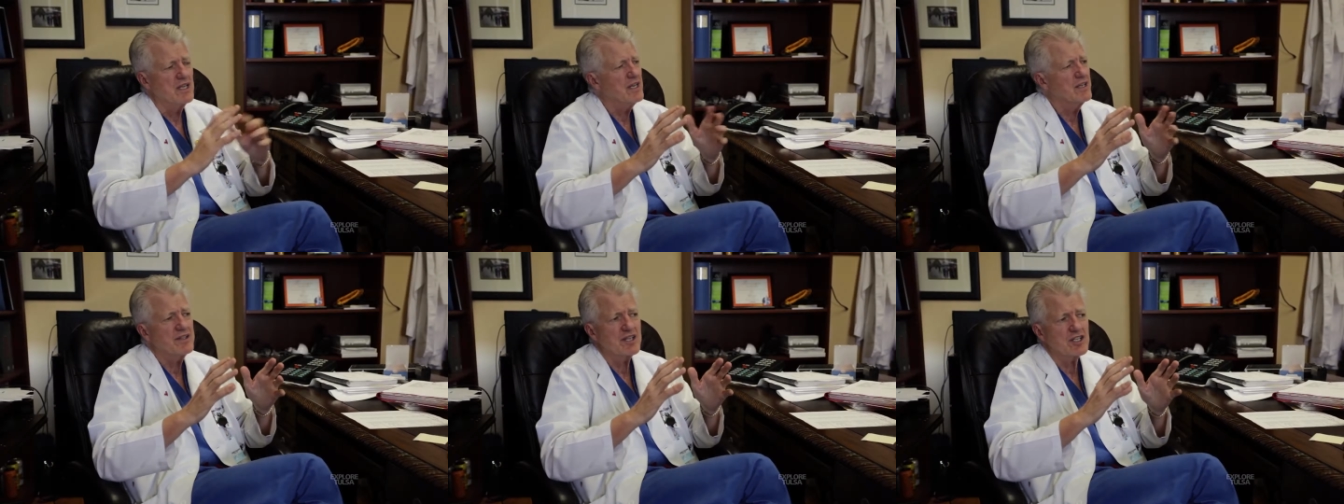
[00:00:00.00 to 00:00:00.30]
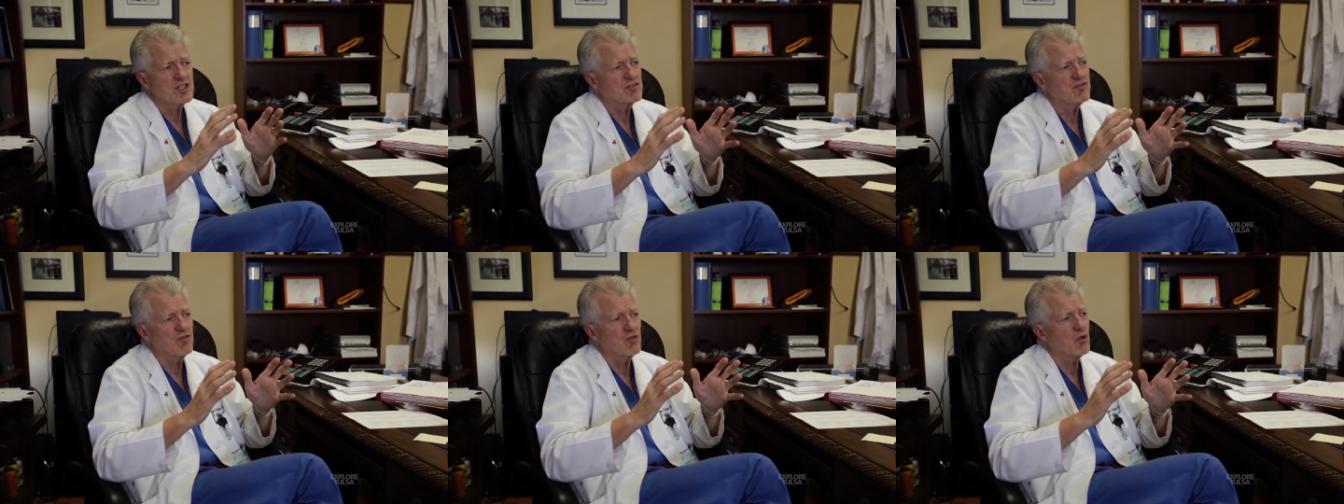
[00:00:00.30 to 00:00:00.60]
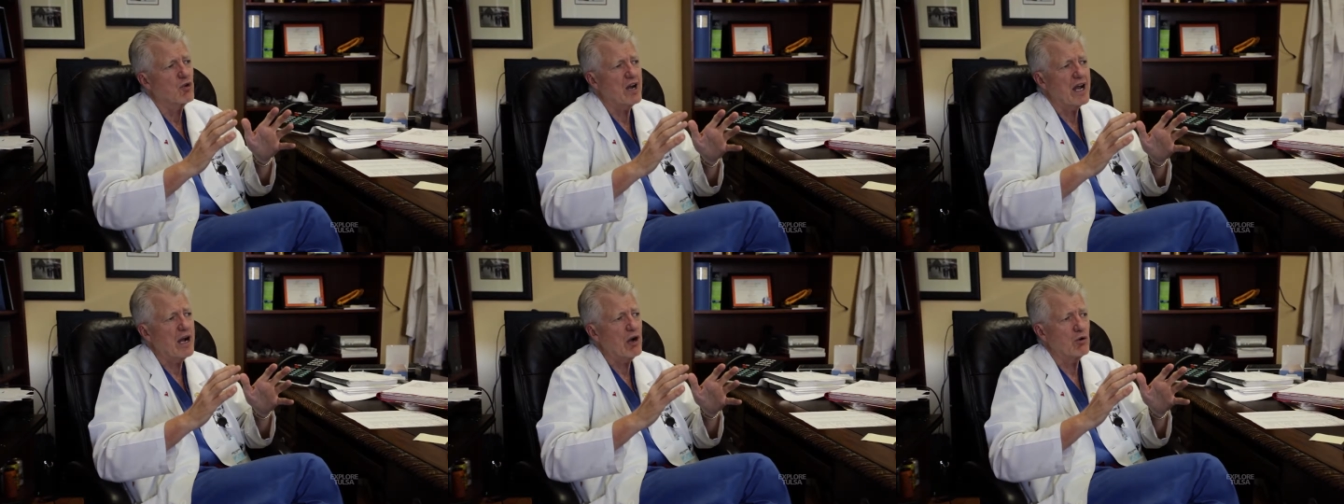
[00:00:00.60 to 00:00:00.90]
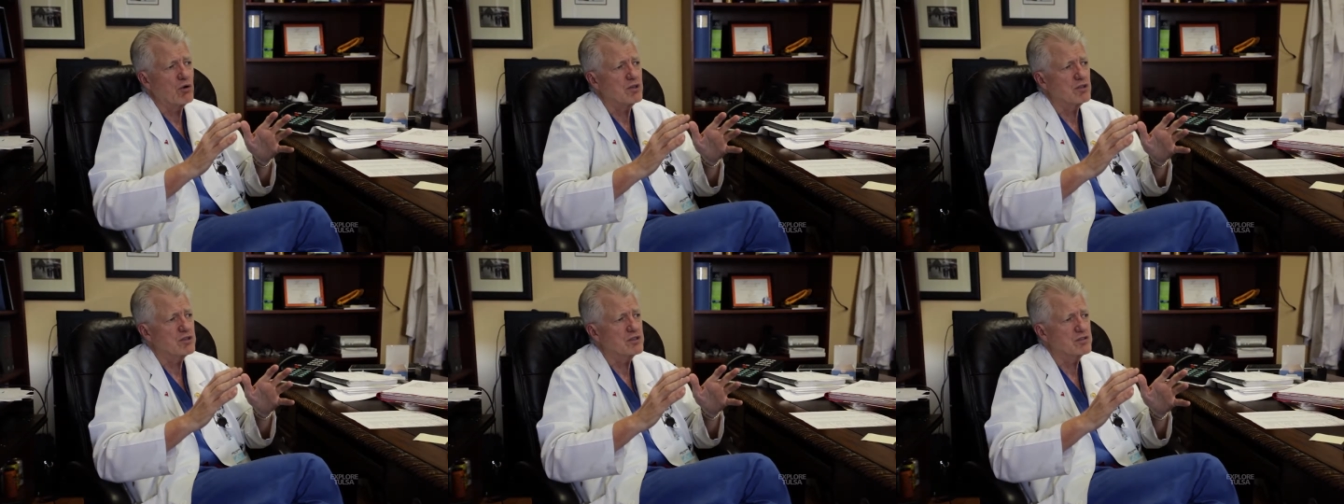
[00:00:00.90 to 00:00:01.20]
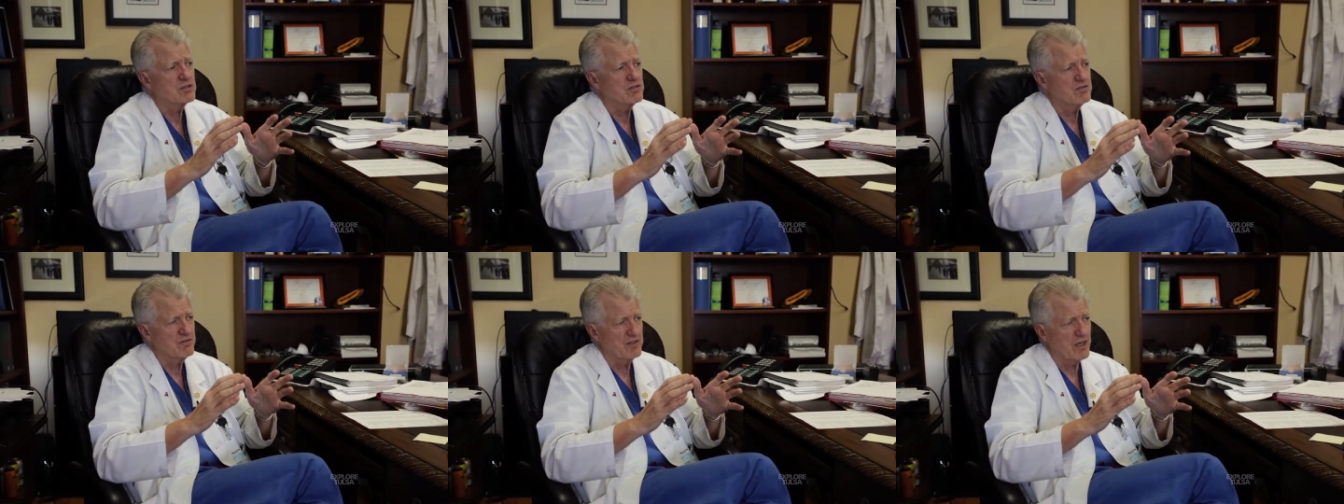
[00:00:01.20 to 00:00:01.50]
it takes four hours
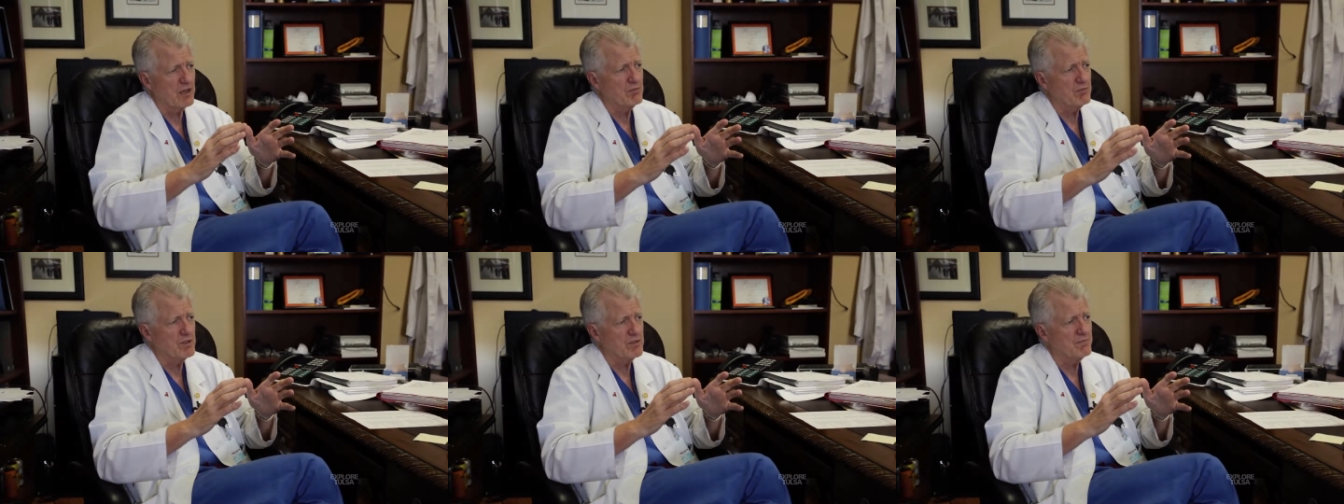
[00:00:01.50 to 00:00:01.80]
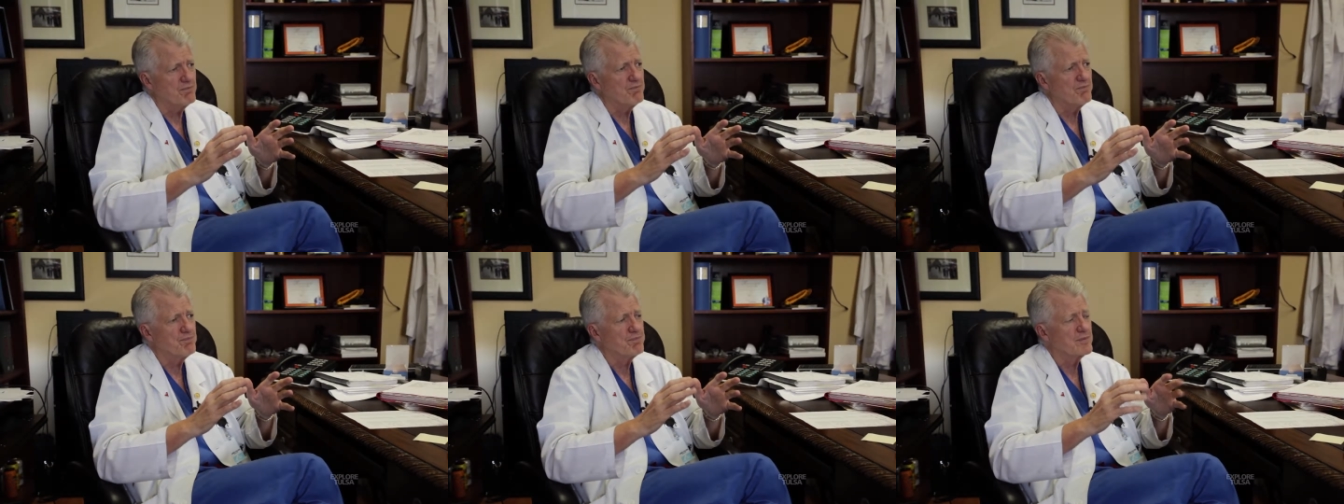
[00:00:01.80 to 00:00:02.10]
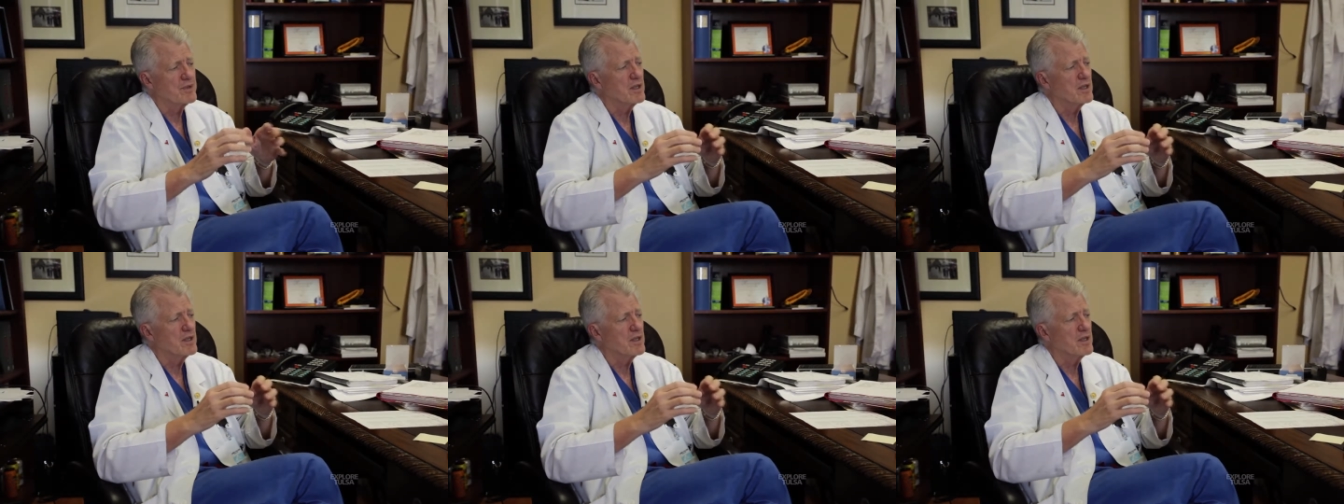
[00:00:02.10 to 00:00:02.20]
to film them.